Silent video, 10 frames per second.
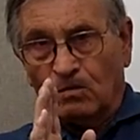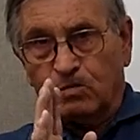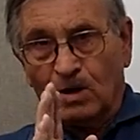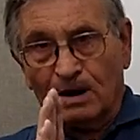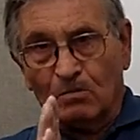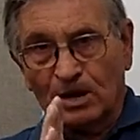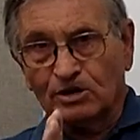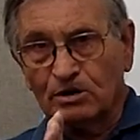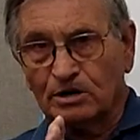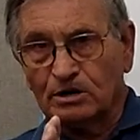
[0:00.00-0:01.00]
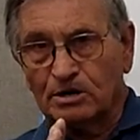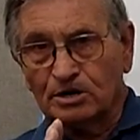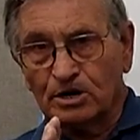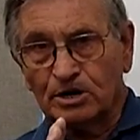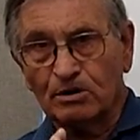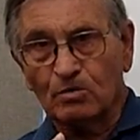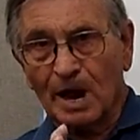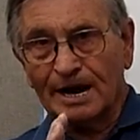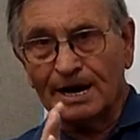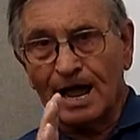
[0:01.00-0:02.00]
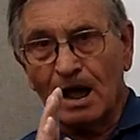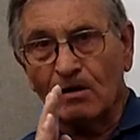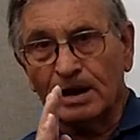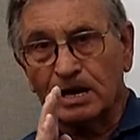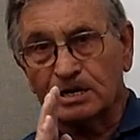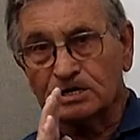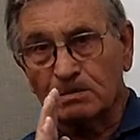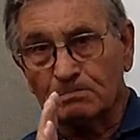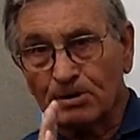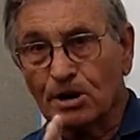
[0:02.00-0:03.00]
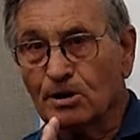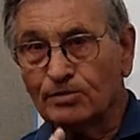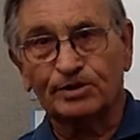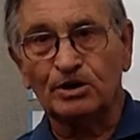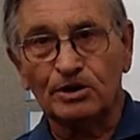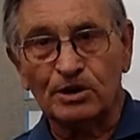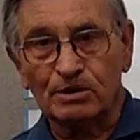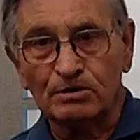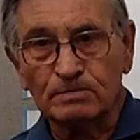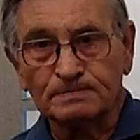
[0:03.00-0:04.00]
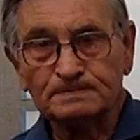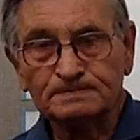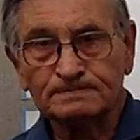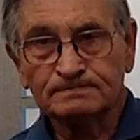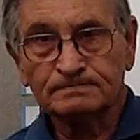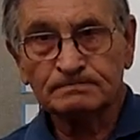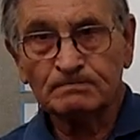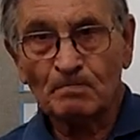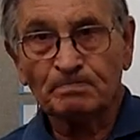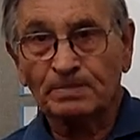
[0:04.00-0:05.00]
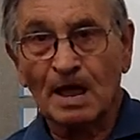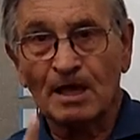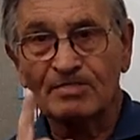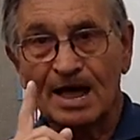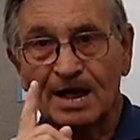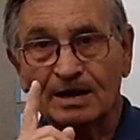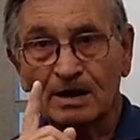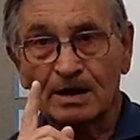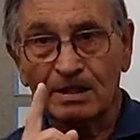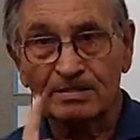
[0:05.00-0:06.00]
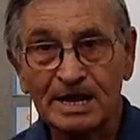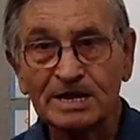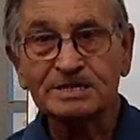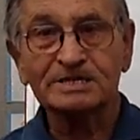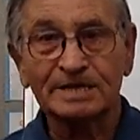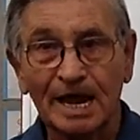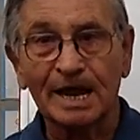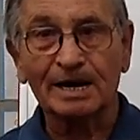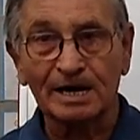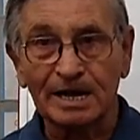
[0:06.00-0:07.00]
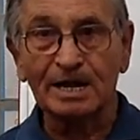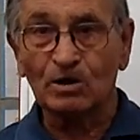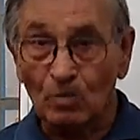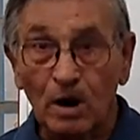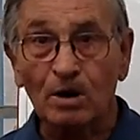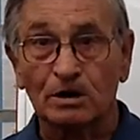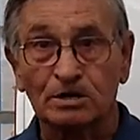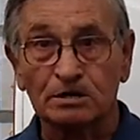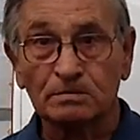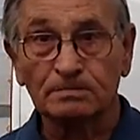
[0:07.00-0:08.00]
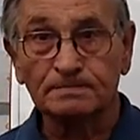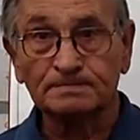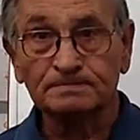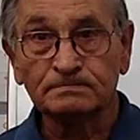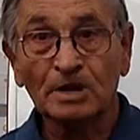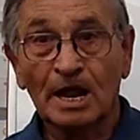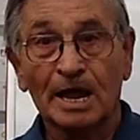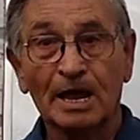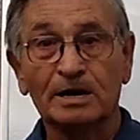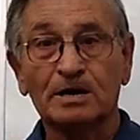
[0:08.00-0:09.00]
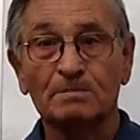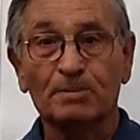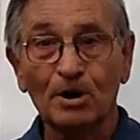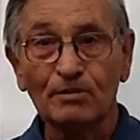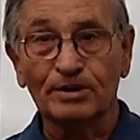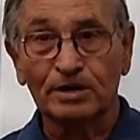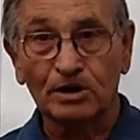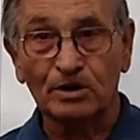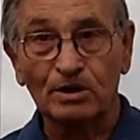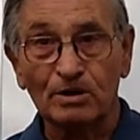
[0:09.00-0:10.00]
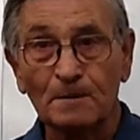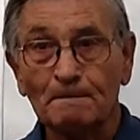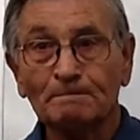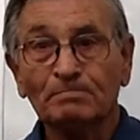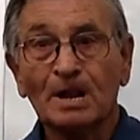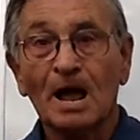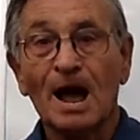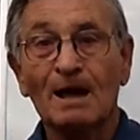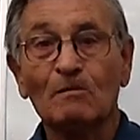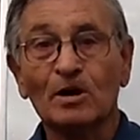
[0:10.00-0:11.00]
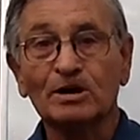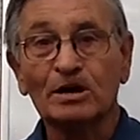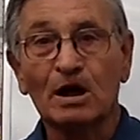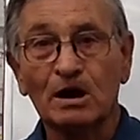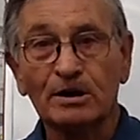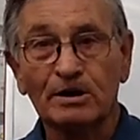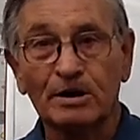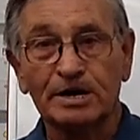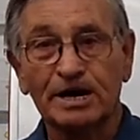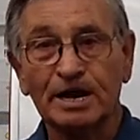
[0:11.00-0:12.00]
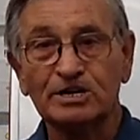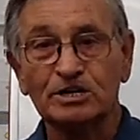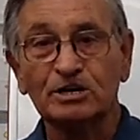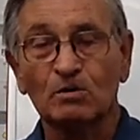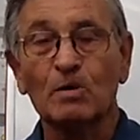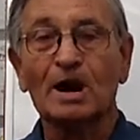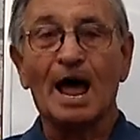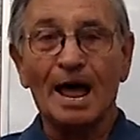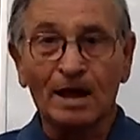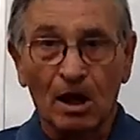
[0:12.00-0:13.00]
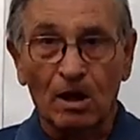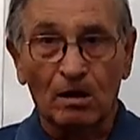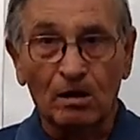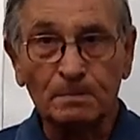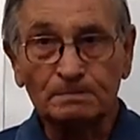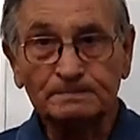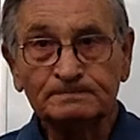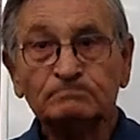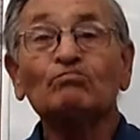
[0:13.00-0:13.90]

what I want to do right now is prove to you that this technique works. And to prove it to you, I want to call your attention to what I call